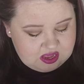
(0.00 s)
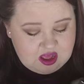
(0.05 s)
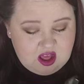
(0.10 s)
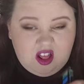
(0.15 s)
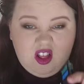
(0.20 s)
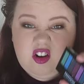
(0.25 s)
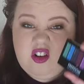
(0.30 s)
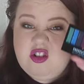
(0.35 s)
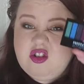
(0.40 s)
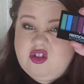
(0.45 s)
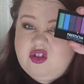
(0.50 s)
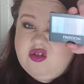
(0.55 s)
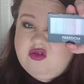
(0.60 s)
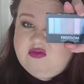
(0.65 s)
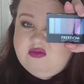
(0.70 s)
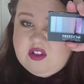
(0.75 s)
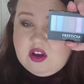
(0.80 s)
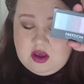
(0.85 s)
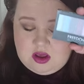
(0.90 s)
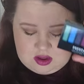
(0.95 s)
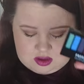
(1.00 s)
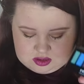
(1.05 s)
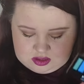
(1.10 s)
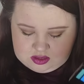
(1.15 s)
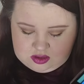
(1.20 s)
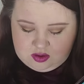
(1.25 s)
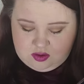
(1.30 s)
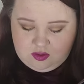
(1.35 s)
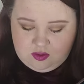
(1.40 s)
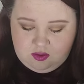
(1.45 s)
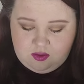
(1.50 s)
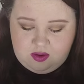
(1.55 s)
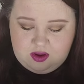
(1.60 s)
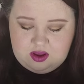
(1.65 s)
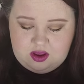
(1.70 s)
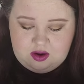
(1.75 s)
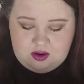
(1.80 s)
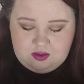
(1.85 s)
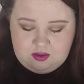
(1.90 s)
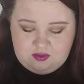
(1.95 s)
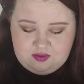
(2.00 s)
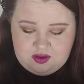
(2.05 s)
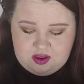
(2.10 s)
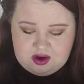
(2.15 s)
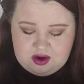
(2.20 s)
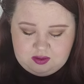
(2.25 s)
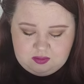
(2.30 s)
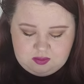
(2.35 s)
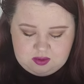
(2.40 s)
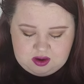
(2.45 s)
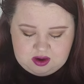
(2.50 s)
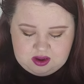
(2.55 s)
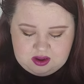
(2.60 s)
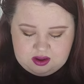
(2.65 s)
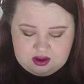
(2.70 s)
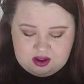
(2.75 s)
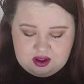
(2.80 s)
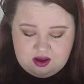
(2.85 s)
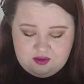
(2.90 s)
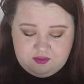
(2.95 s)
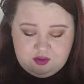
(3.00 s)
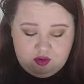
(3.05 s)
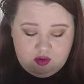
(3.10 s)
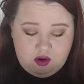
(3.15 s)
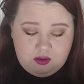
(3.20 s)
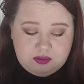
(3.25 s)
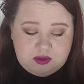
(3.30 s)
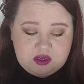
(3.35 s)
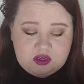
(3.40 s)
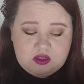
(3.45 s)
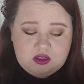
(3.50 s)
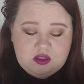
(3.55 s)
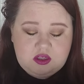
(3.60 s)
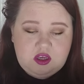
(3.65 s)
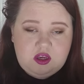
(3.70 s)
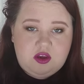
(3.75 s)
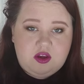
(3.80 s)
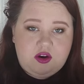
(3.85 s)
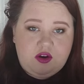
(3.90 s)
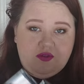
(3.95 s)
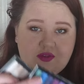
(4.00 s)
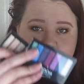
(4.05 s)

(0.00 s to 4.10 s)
colours. So, you know, if you did want to have your options, you could